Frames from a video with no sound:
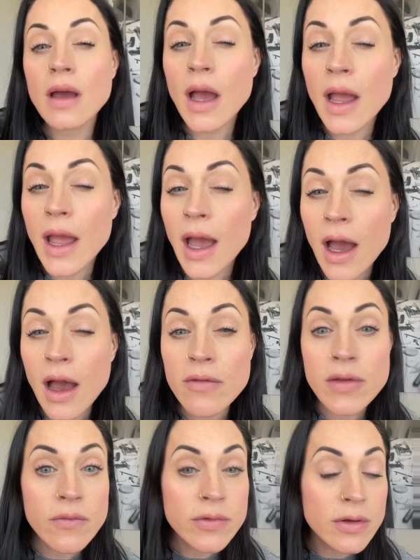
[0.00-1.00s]
I have
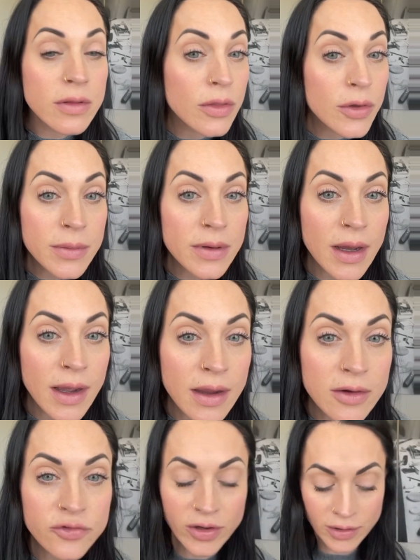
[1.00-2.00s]
even a little bit of
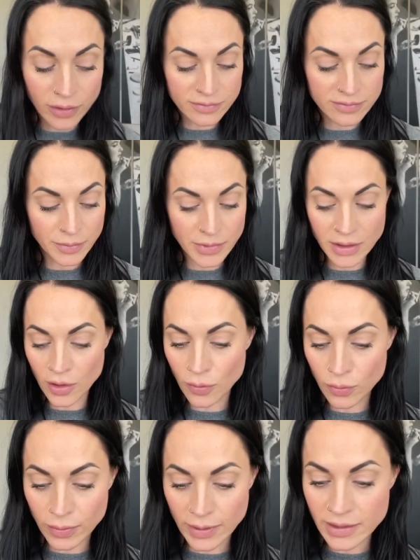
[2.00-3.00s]
eyeshadow, so I'm going to
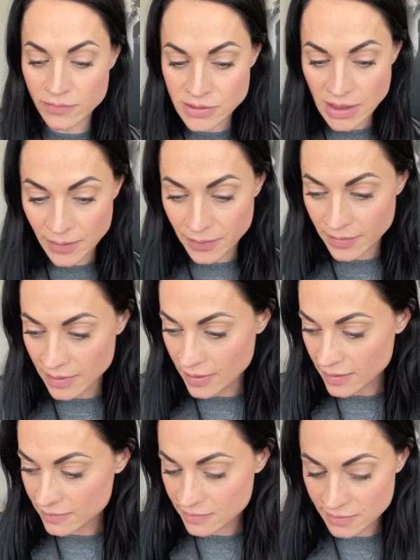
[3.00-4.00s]
go right over top of
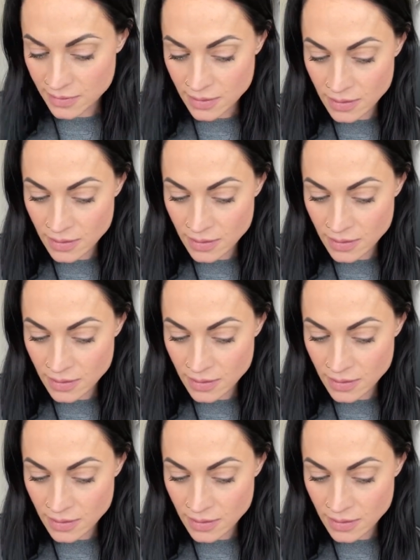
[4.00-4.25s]
this.